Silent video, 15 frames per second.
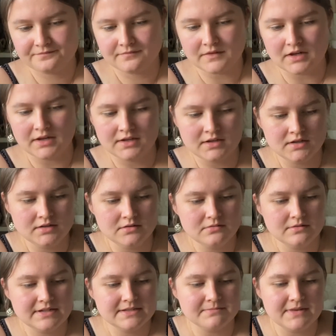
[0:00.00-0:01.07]
I could
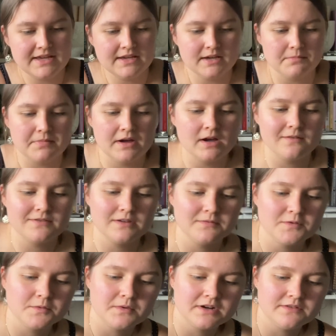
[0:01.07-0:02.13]
always make a perfume
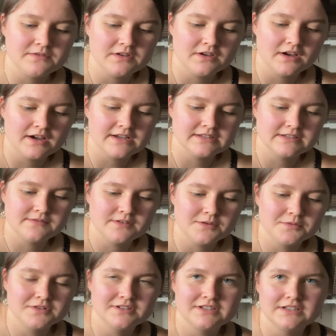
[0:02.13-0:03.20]
for one of you guys if
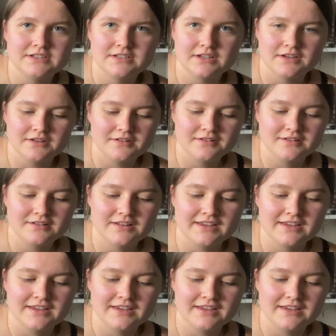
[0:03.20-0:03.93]
you wanted to.